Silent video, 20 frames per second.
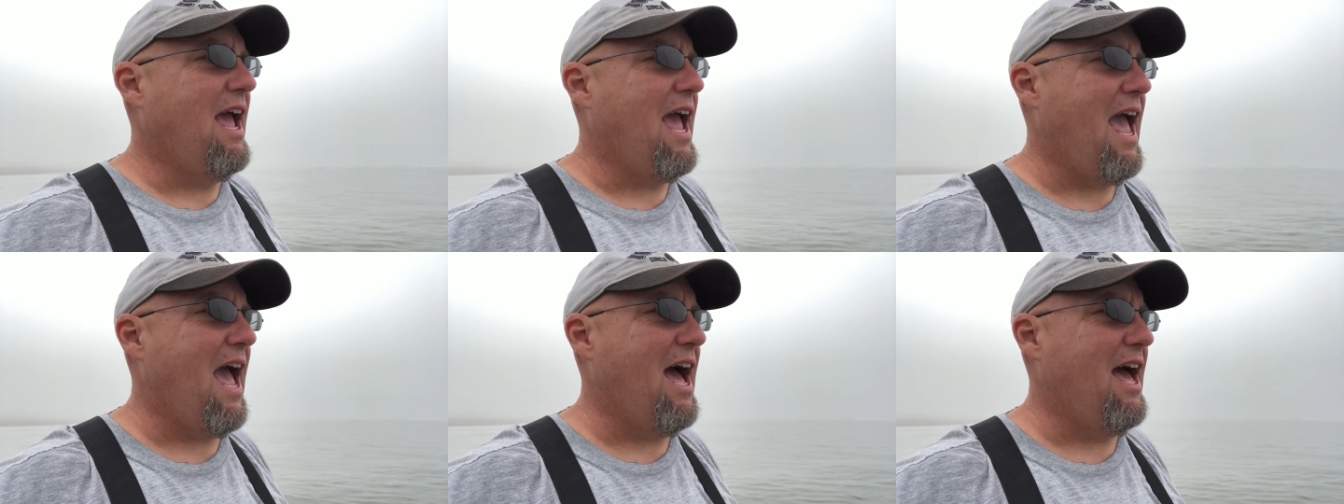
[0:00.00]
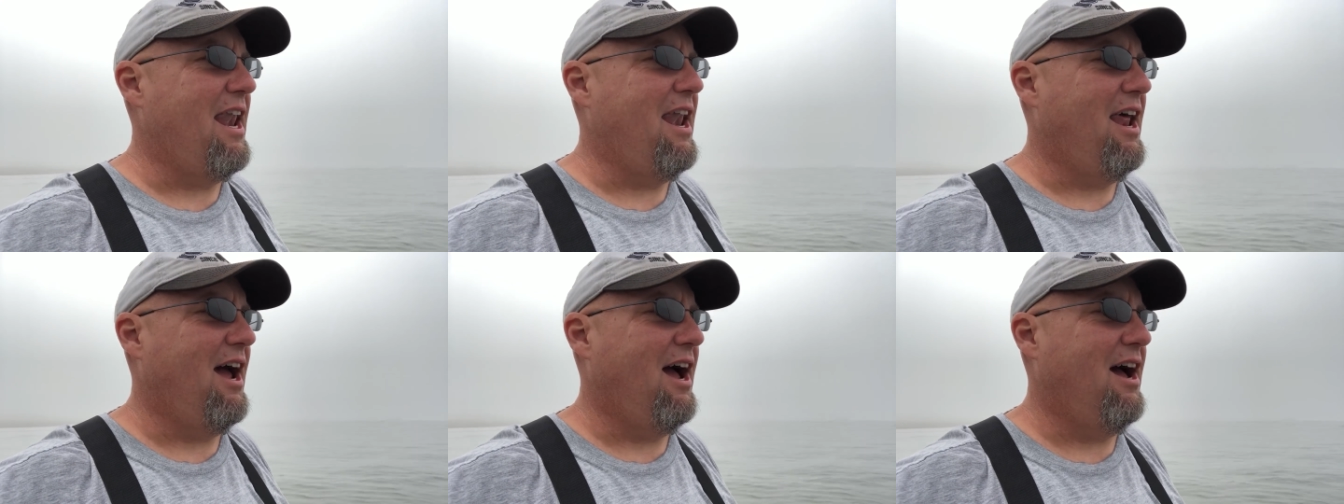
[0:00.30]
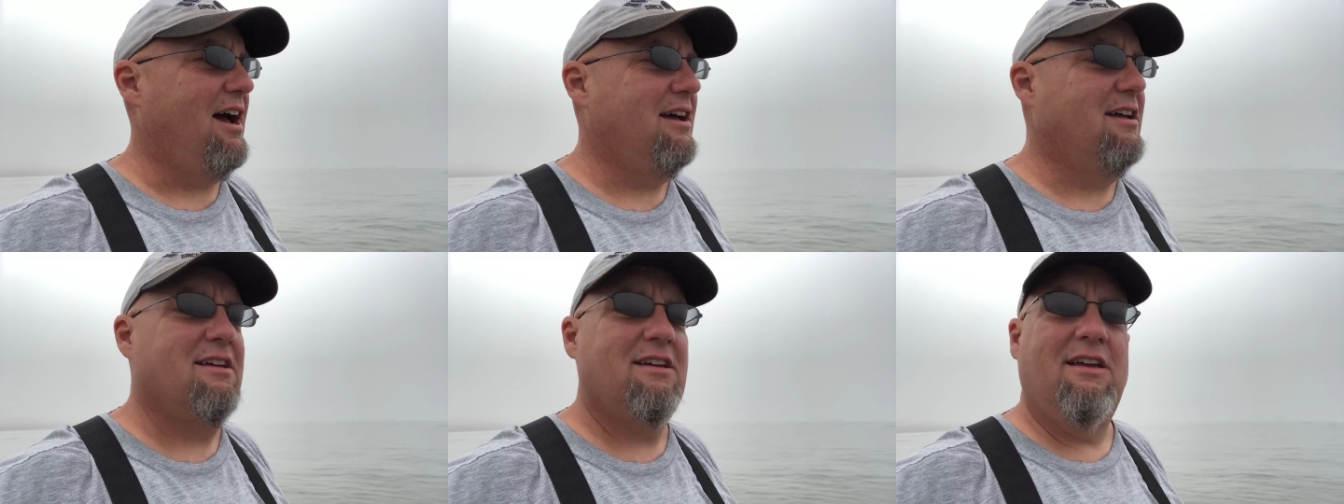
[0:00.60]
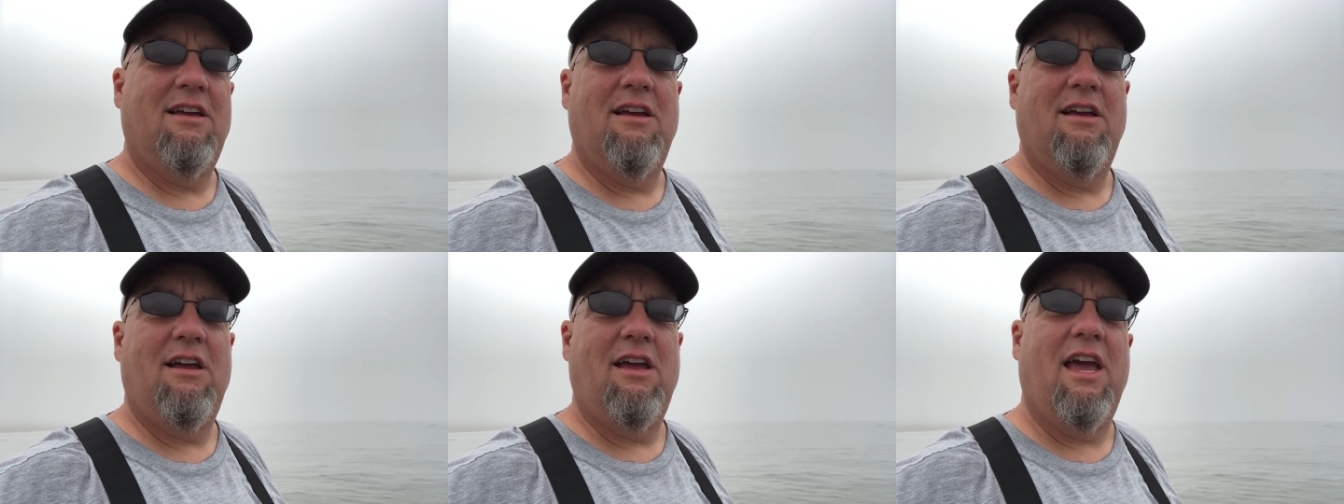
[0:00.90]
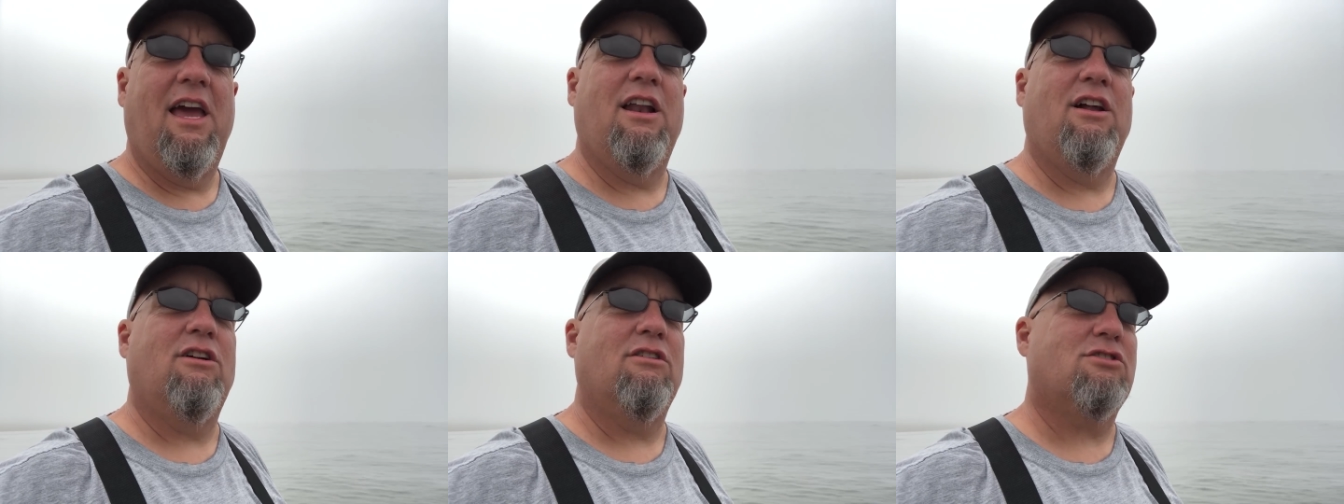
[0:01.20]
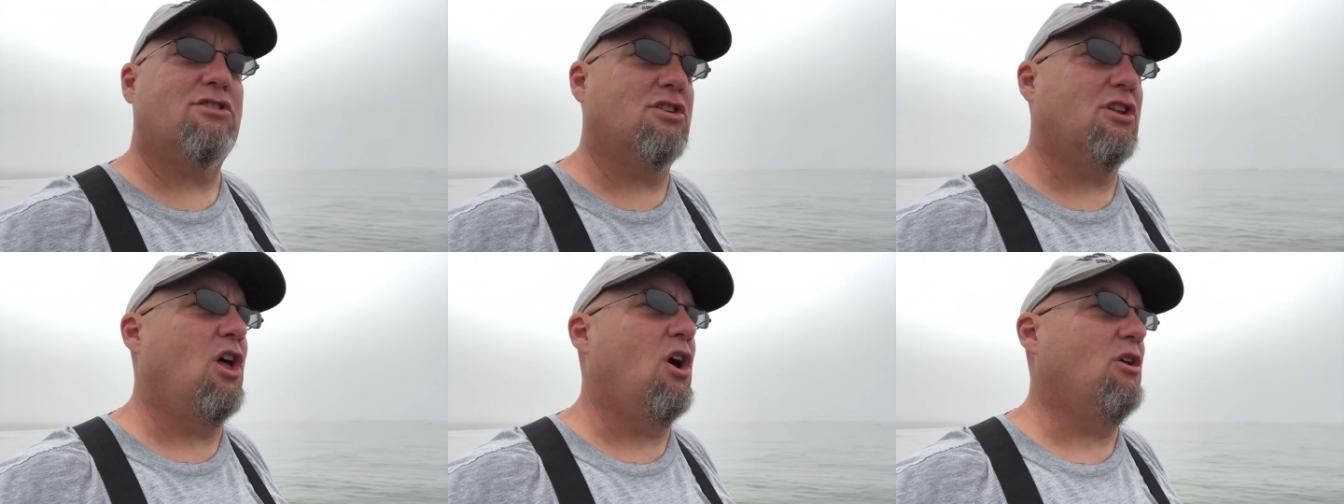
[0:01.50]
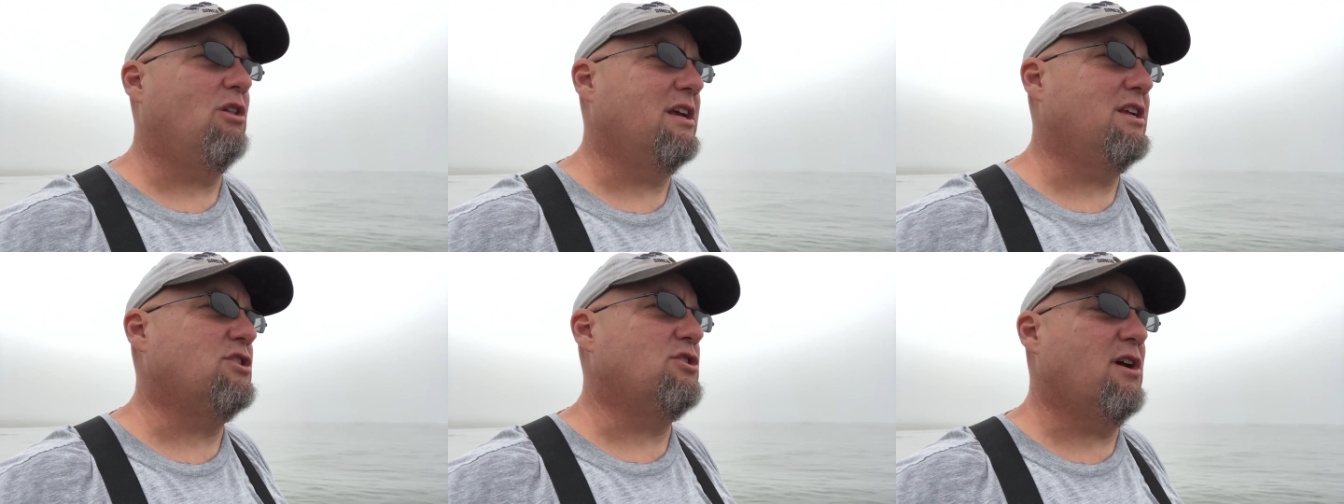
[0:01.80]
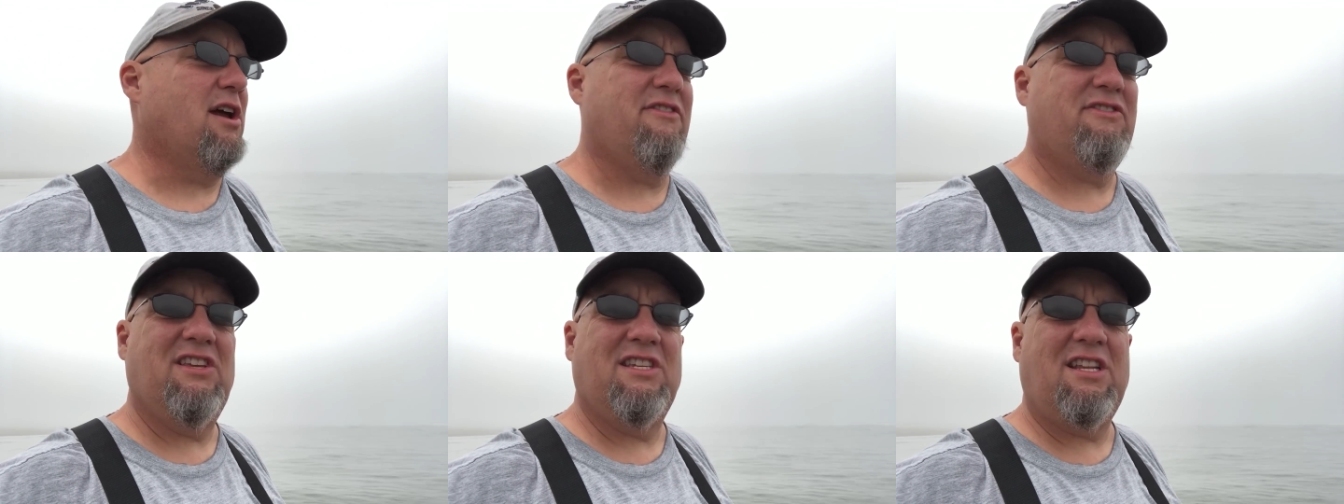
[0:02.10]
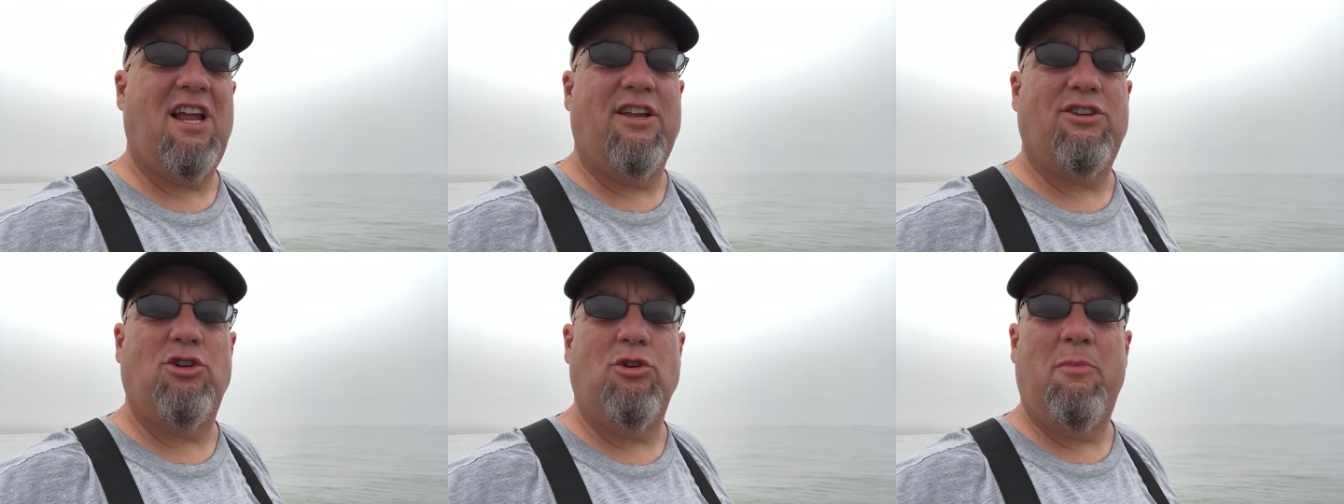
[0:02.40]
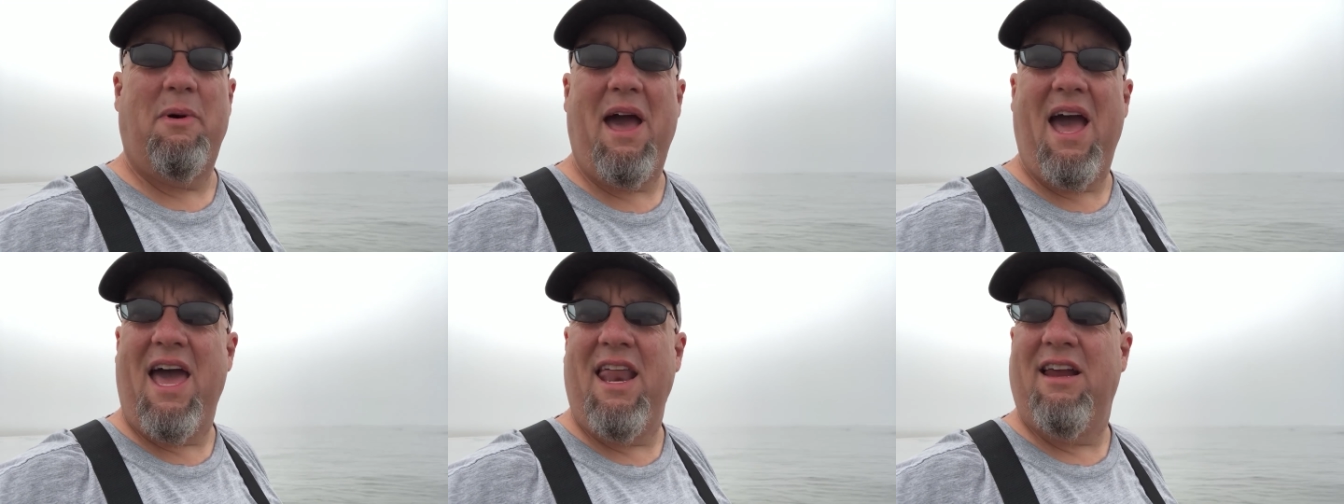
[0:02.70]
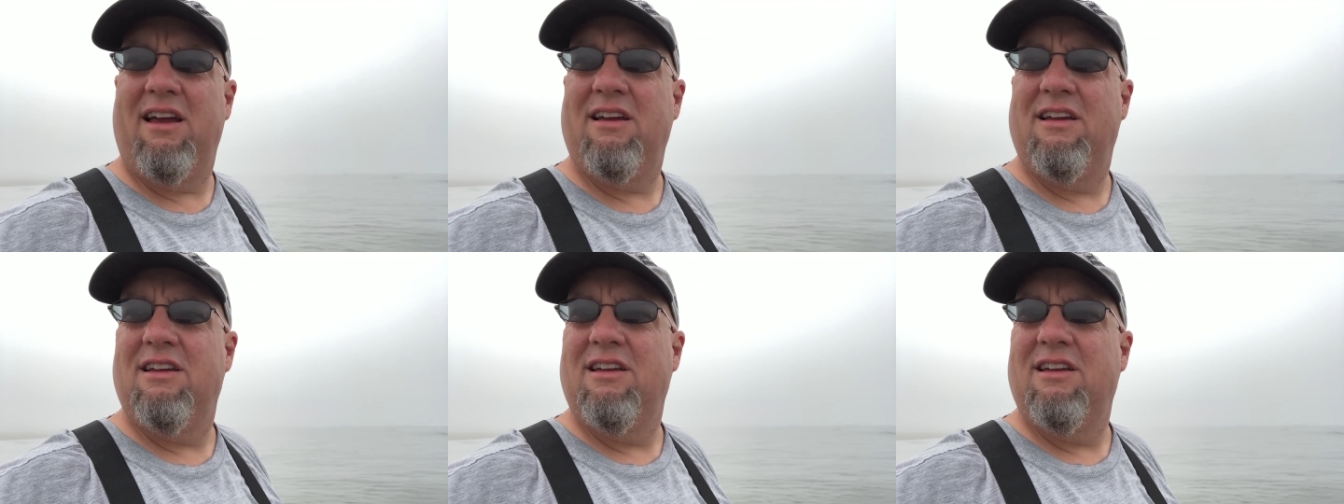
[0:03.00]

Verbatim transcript: and it'll slowly drift. It's not too bad.